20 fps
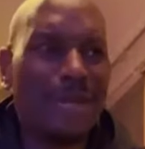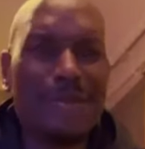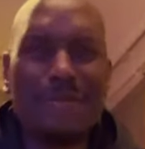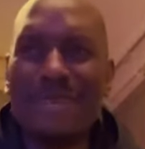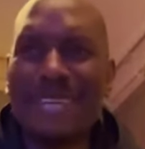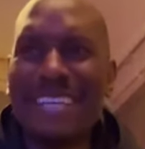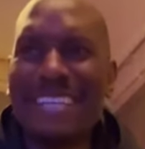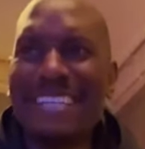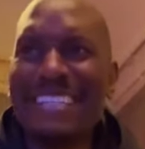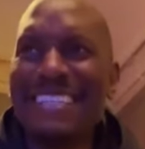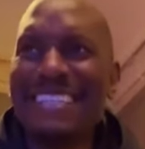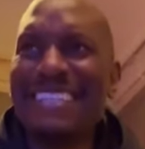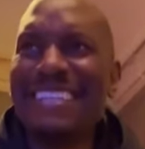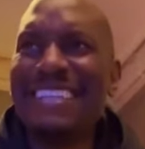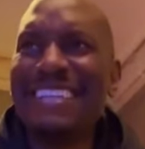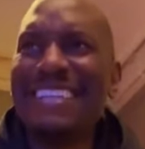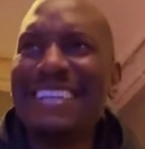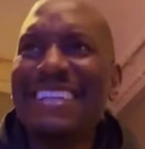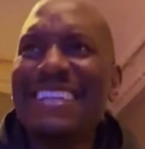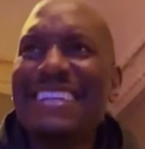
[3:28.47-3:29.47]
What do you
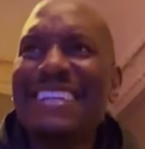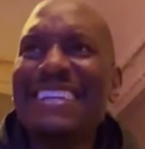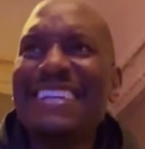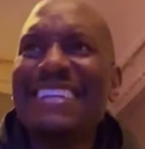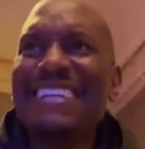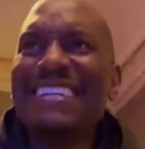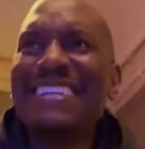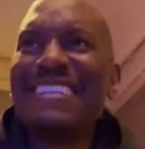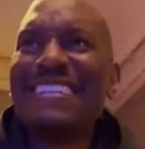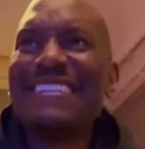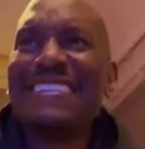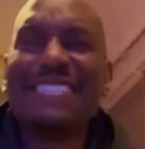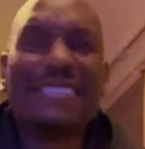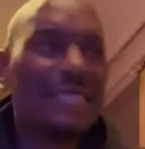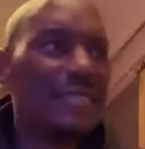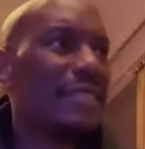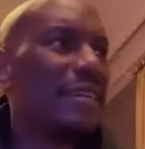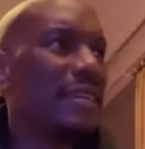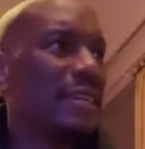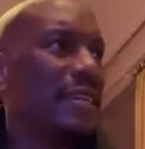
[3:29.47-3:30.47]
mean? You know,
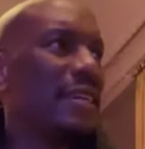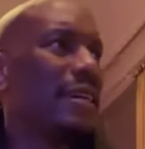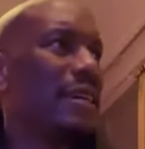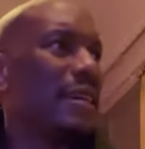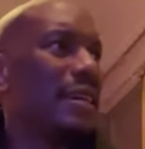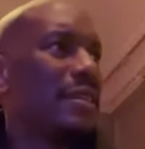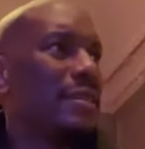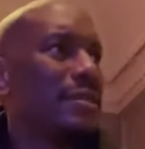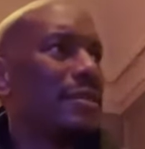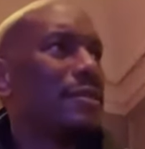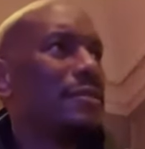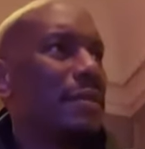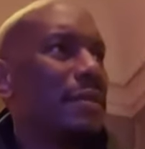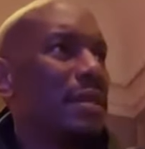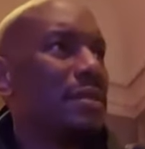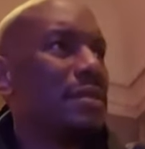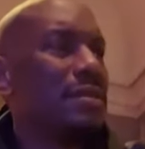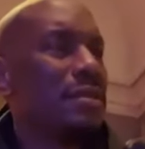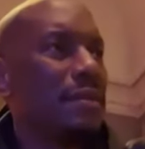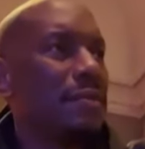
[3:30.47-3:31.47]
she's like, yeah, I took
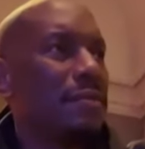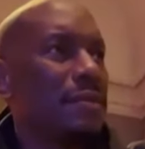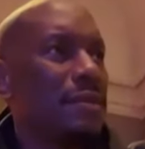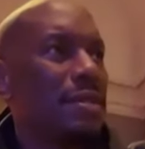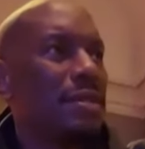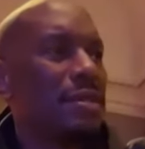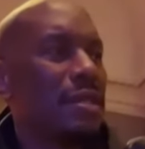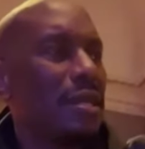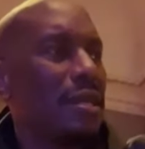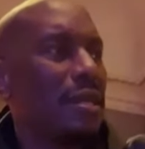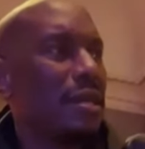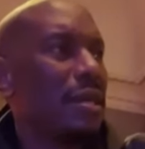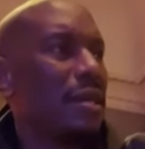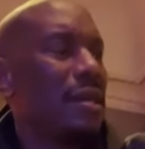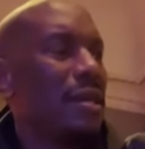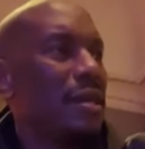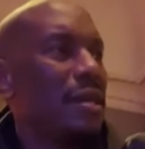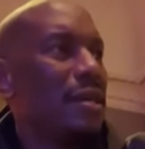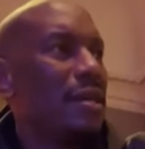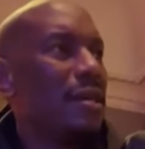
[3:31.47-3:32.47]
my son. She's
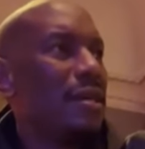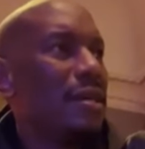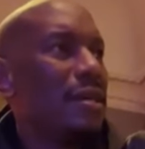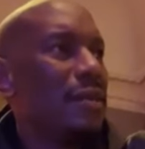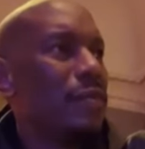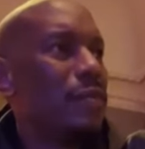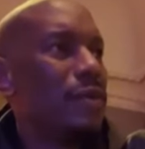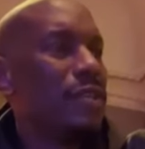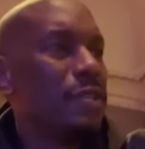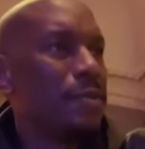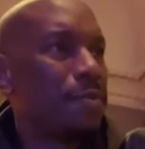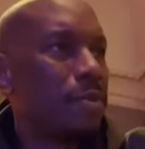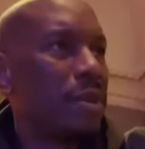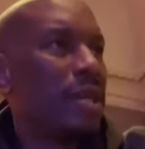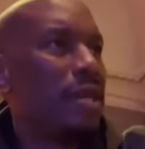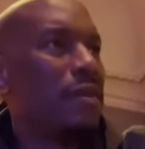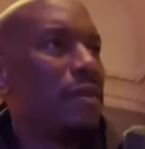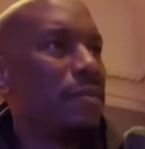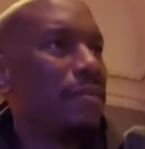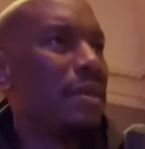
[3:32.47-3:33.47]
like, we
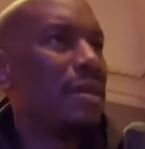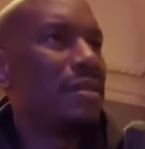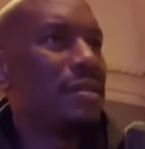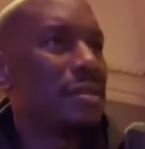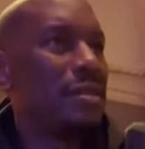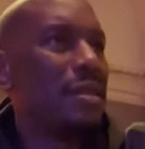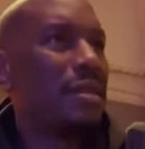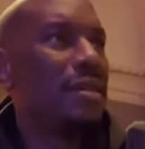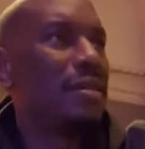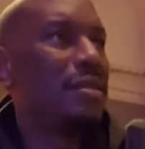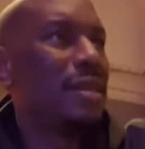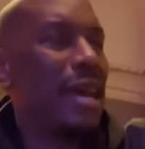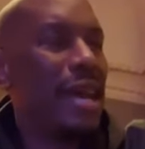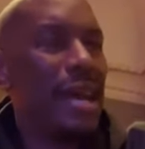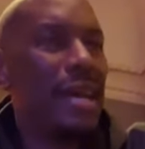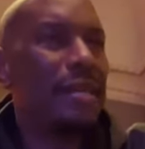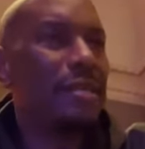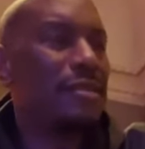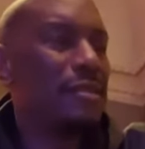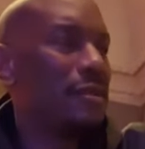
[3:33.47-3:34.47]
sprinkled my son's
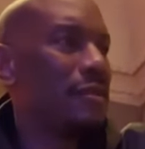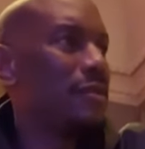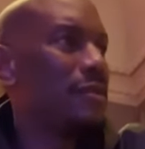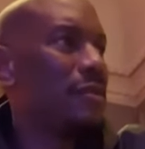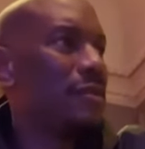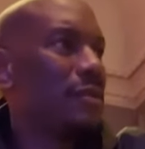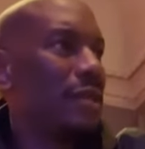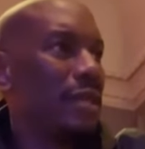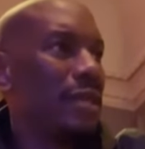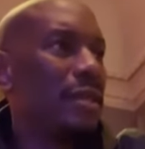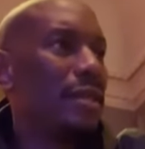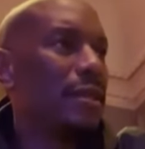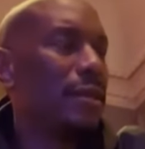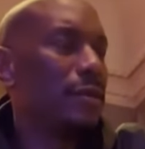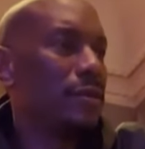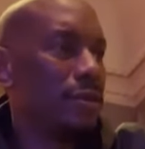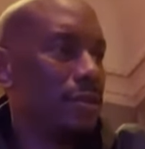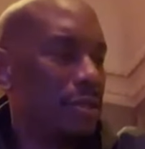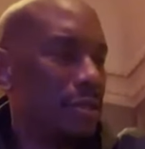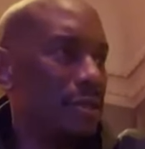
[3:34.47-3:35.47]
ashes in
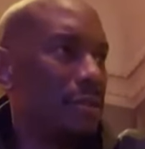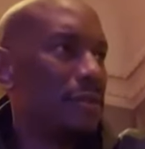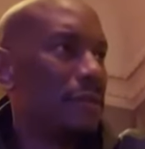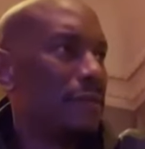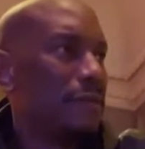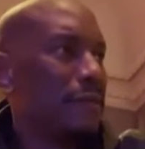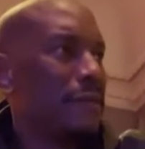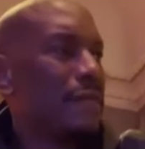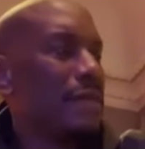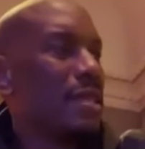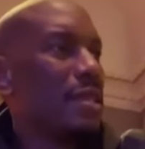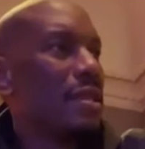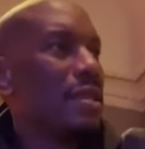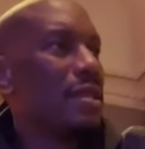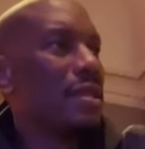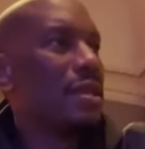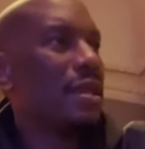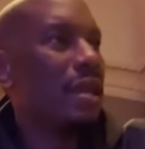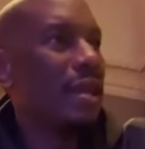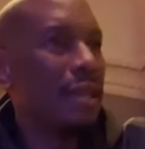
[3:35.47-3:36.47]
the ocean,
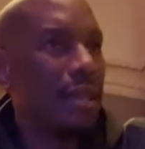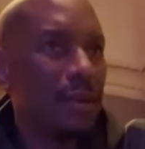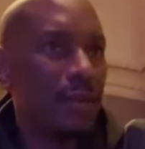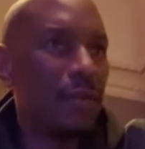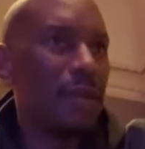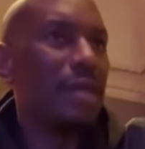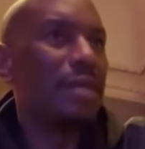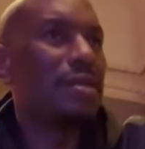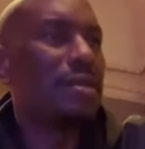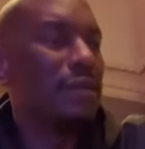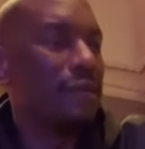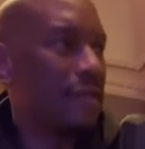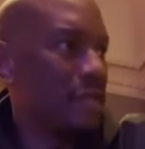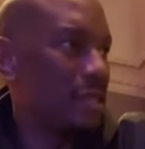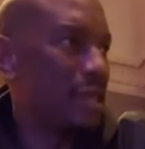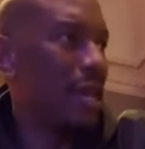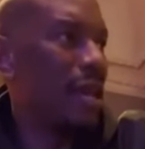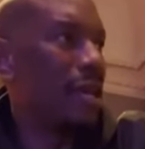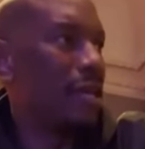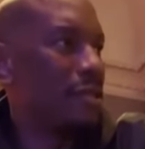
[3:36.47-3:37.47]
and the rest
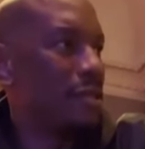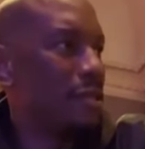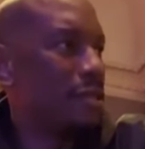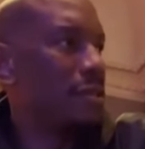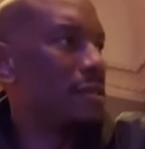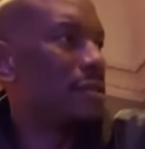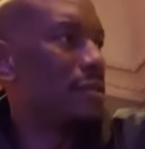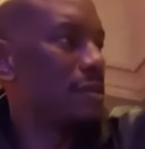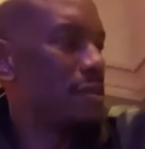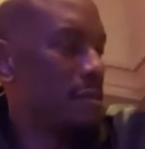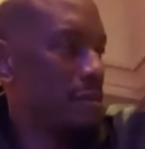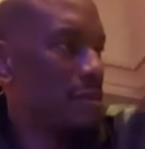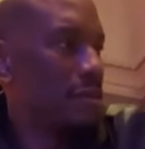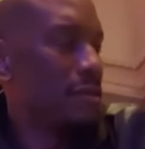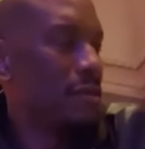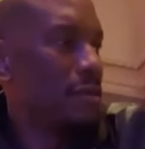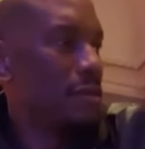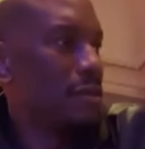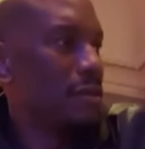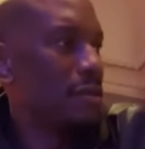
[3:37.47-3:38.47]
of his ashes,
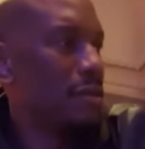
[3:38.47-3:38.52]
